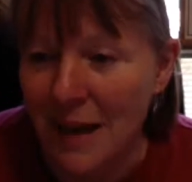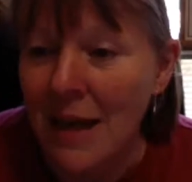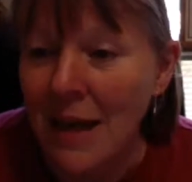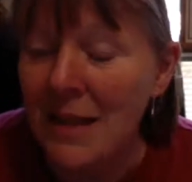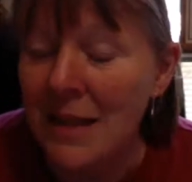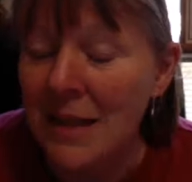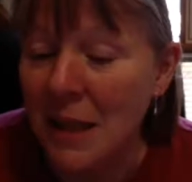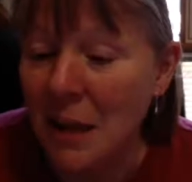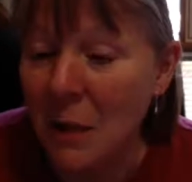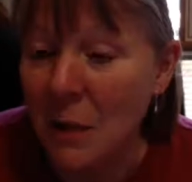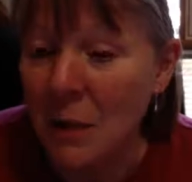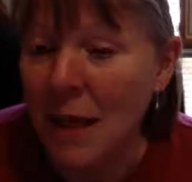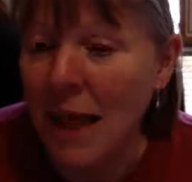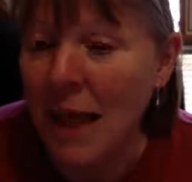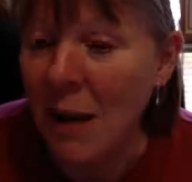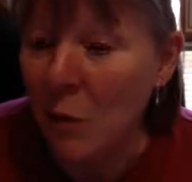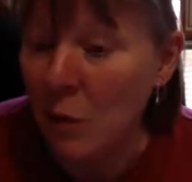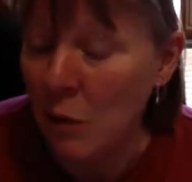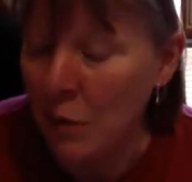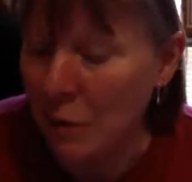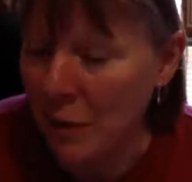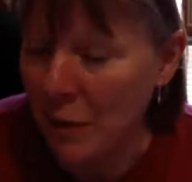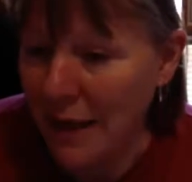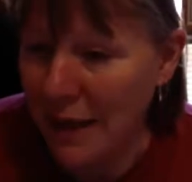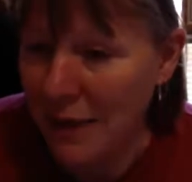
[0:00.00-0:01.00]
So that
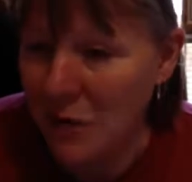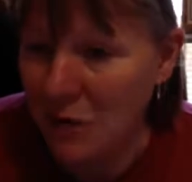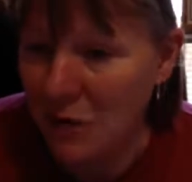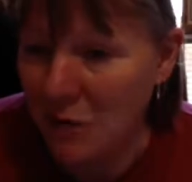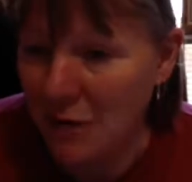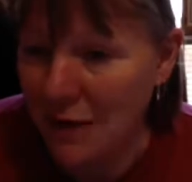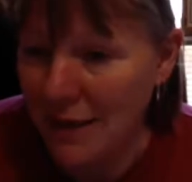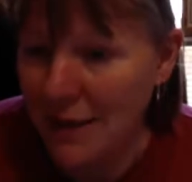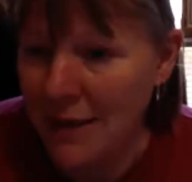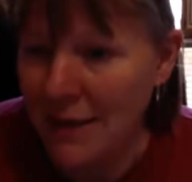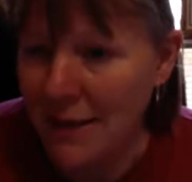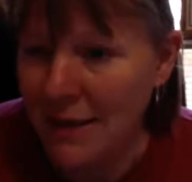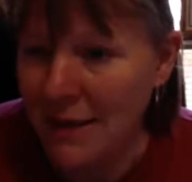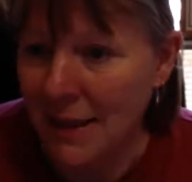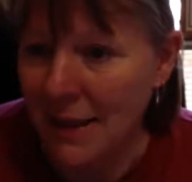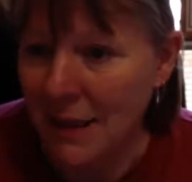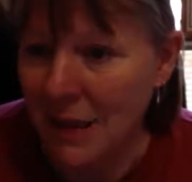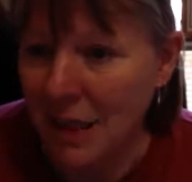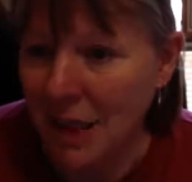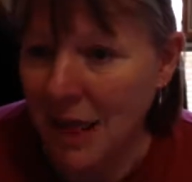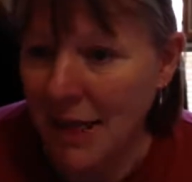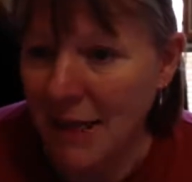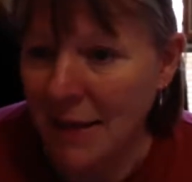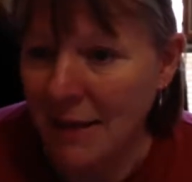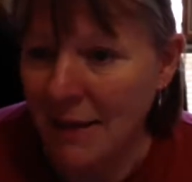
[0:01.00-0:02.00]
would be interesting,
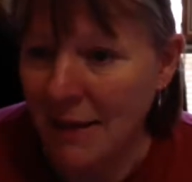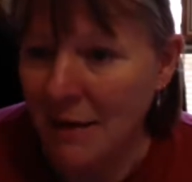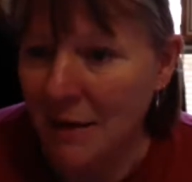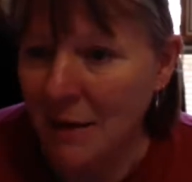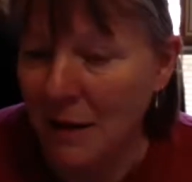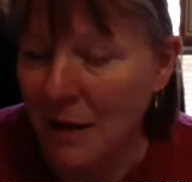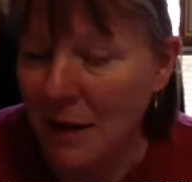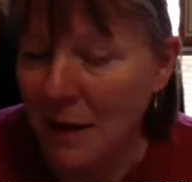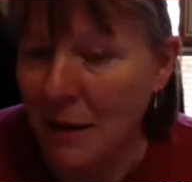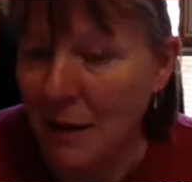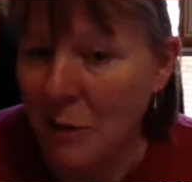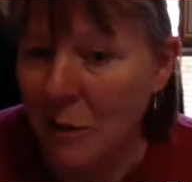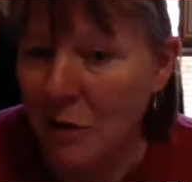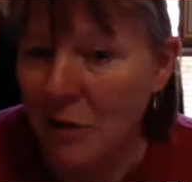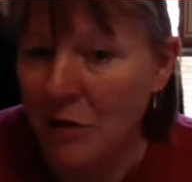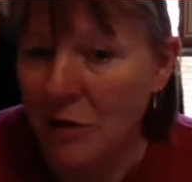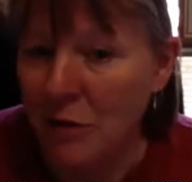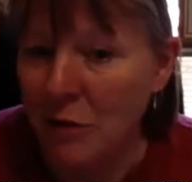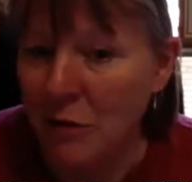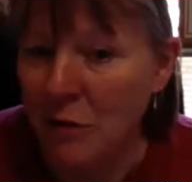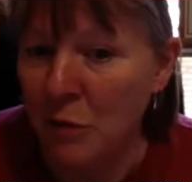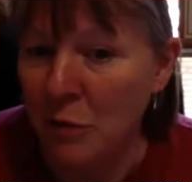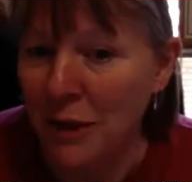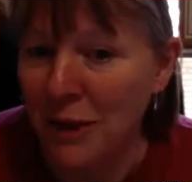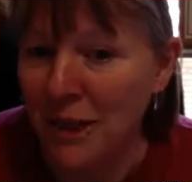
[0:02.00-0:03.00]
Jenna. I wonder
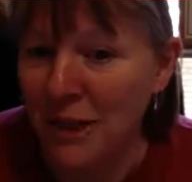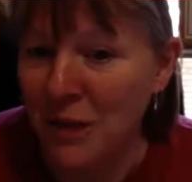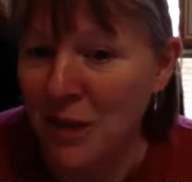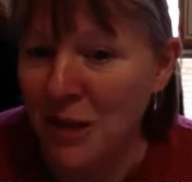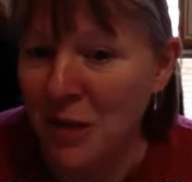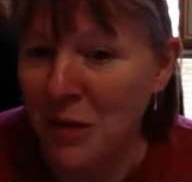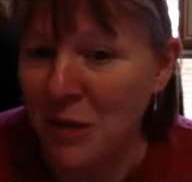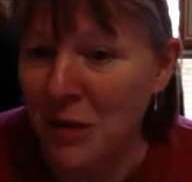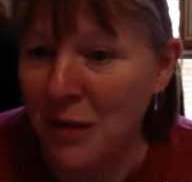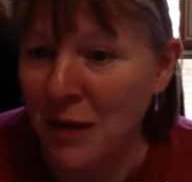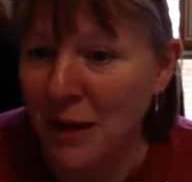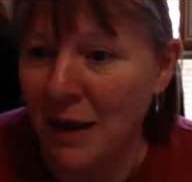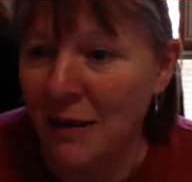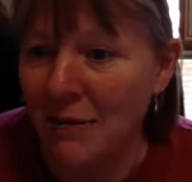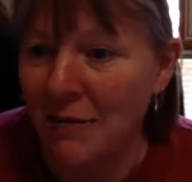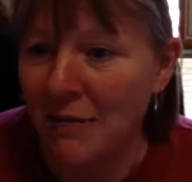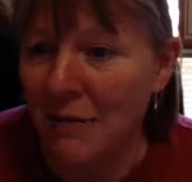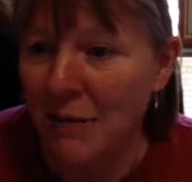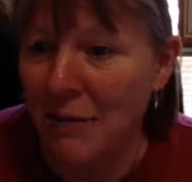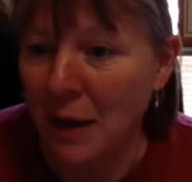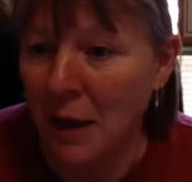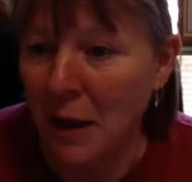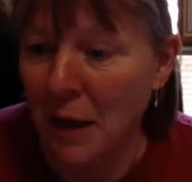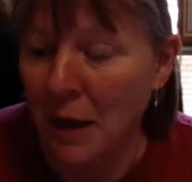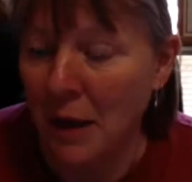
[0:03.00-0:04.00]
if we do that
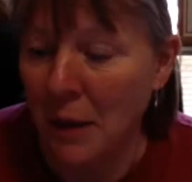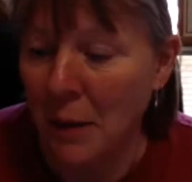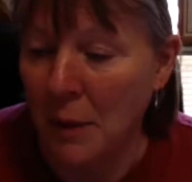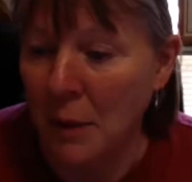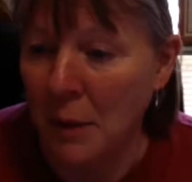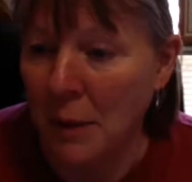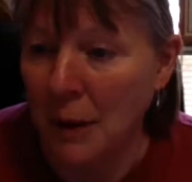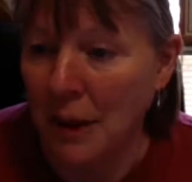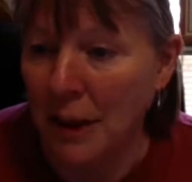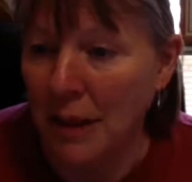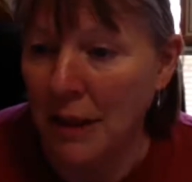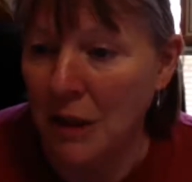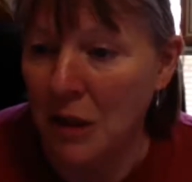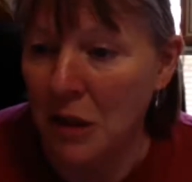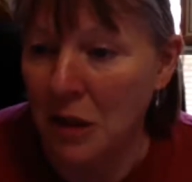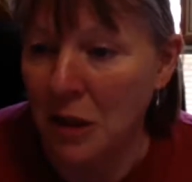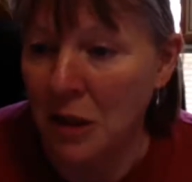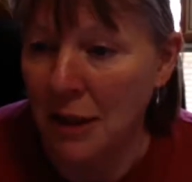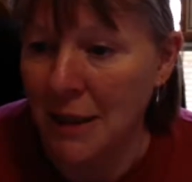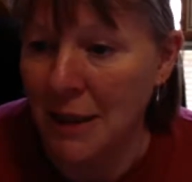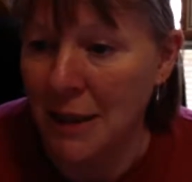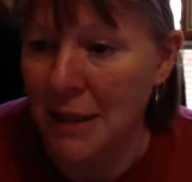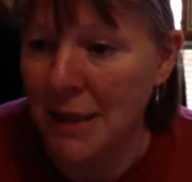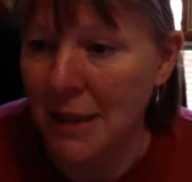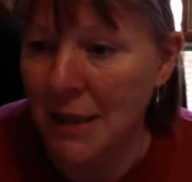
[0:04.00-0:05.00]
for you,
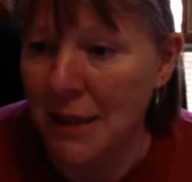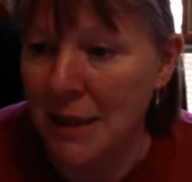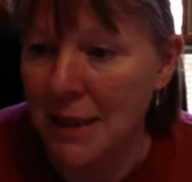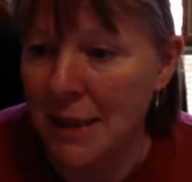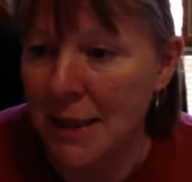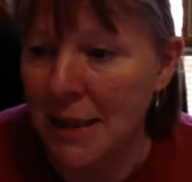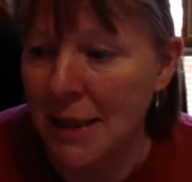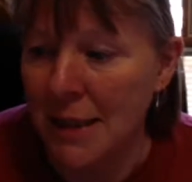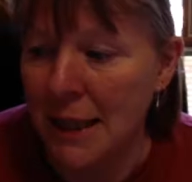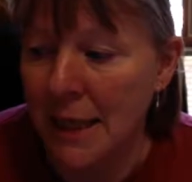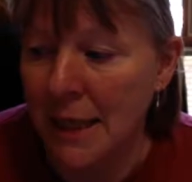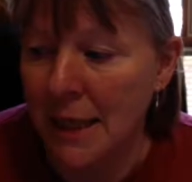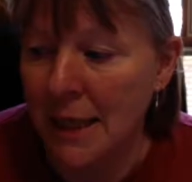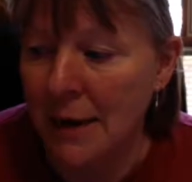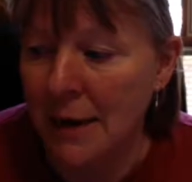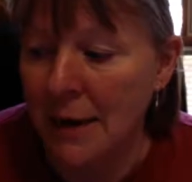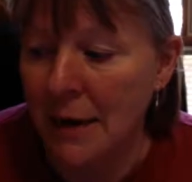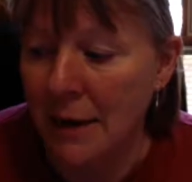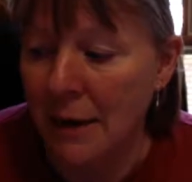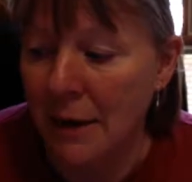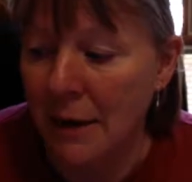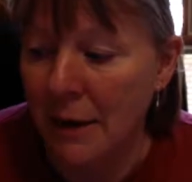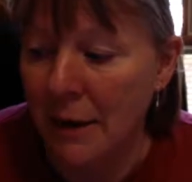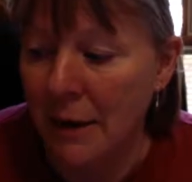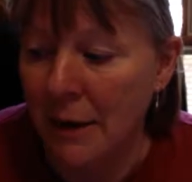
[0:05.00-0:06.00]
actually, to see
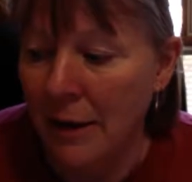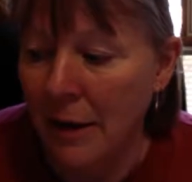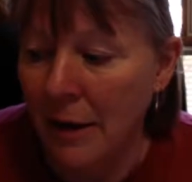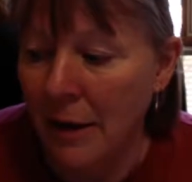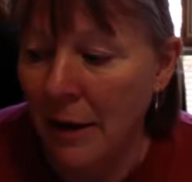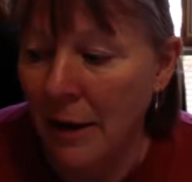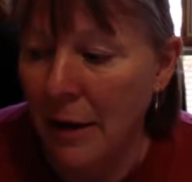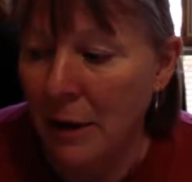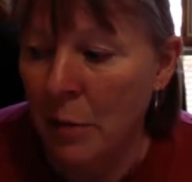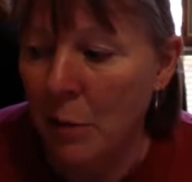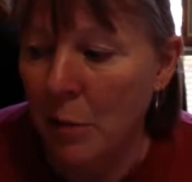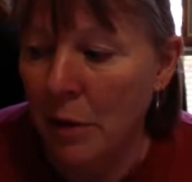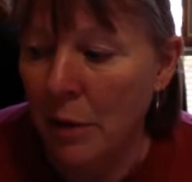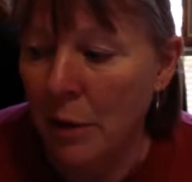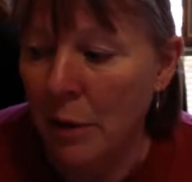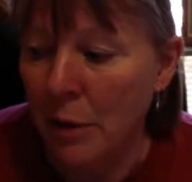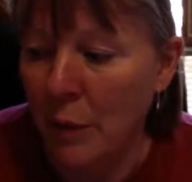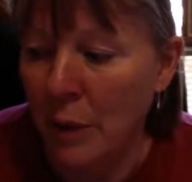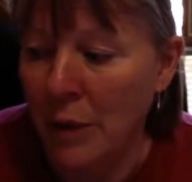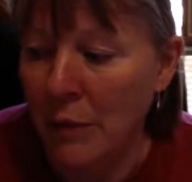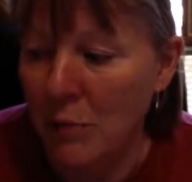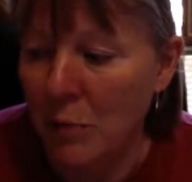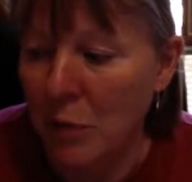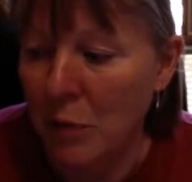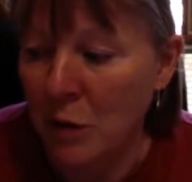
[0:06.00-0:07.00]

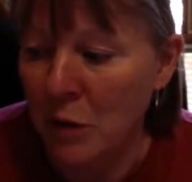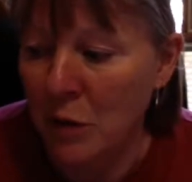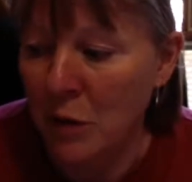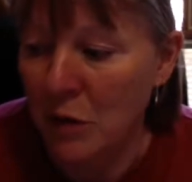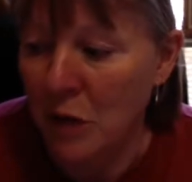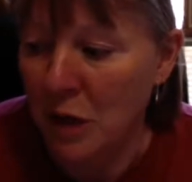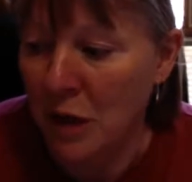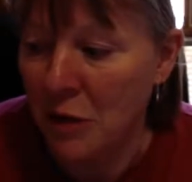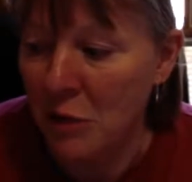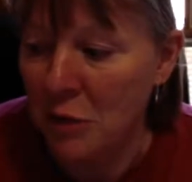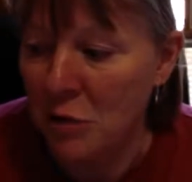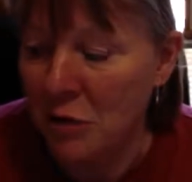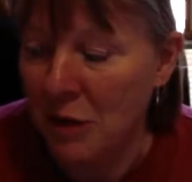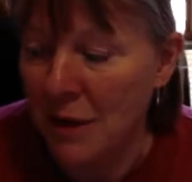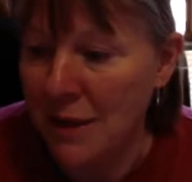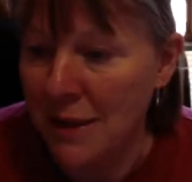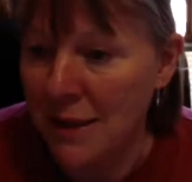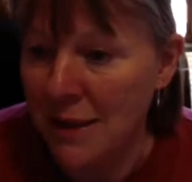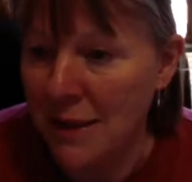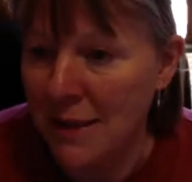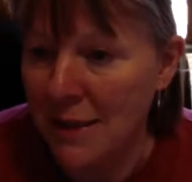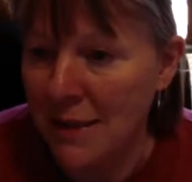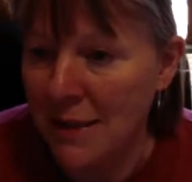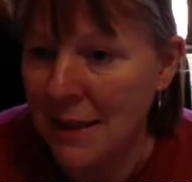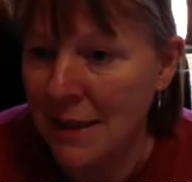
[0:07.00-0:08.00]
when Pluto
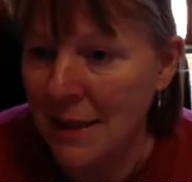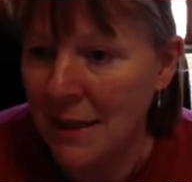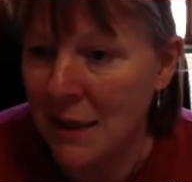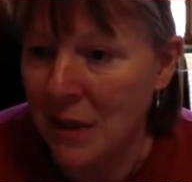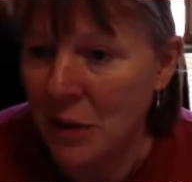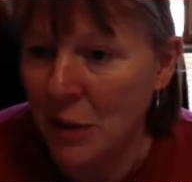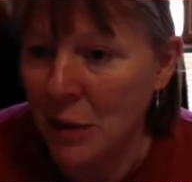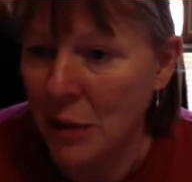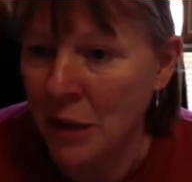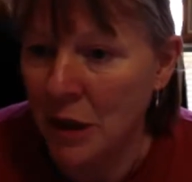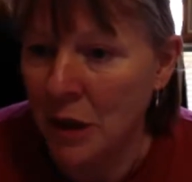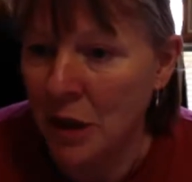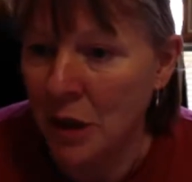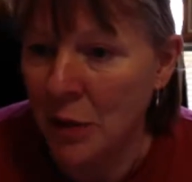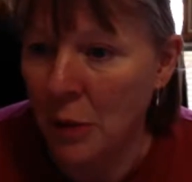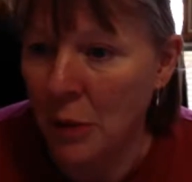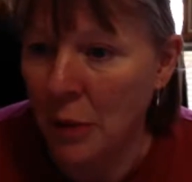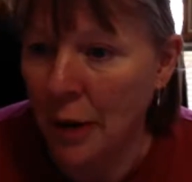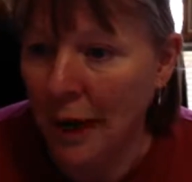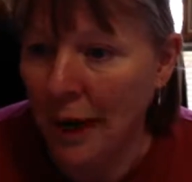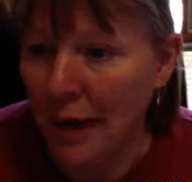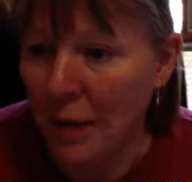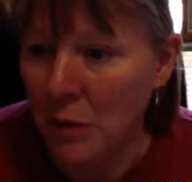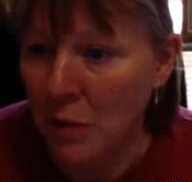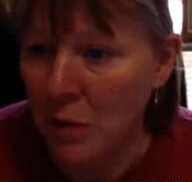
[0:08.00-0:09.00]
transits into a new
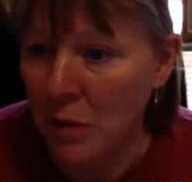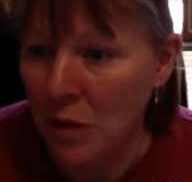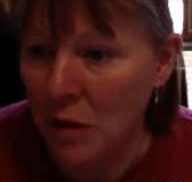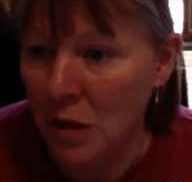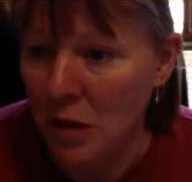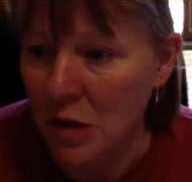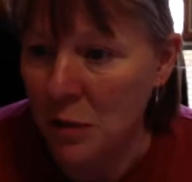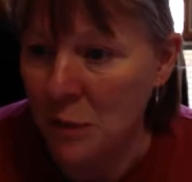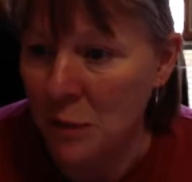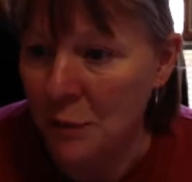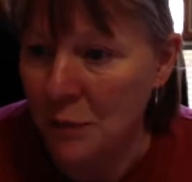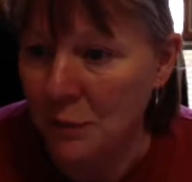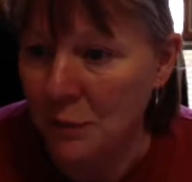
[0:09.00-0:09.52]
house,